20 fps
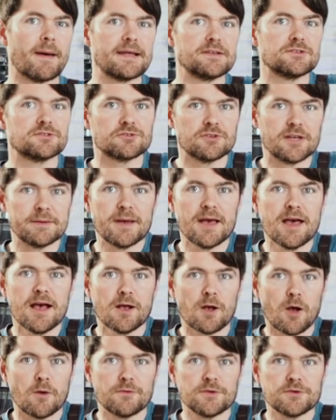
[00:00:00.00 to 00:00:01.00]
mainstream
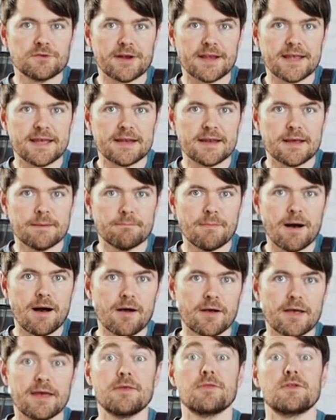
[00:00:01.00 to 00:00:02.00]
coffee drinking
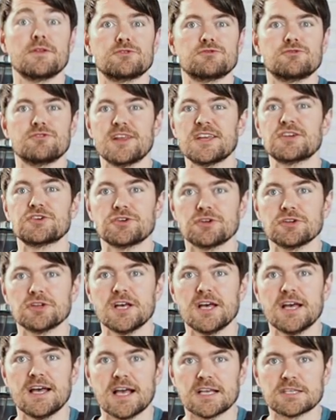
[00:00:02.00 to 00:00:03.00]
market than traditional
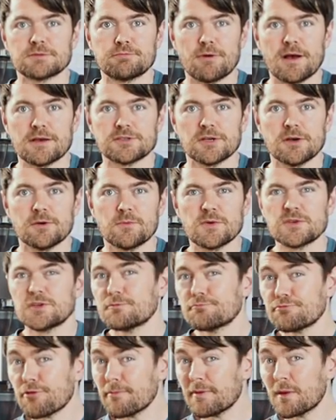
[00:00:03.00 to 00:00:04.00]
espresso, which
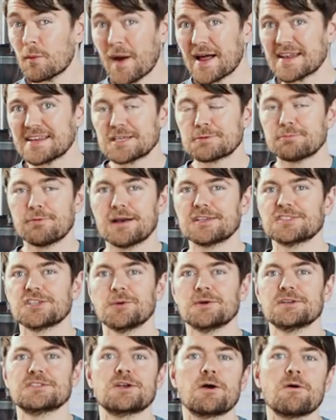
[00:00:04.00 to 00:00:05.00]
is probably why
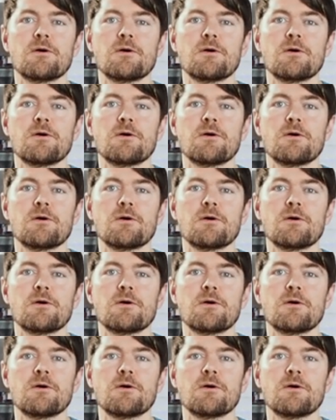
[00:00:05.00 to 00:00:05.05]
Nespresso is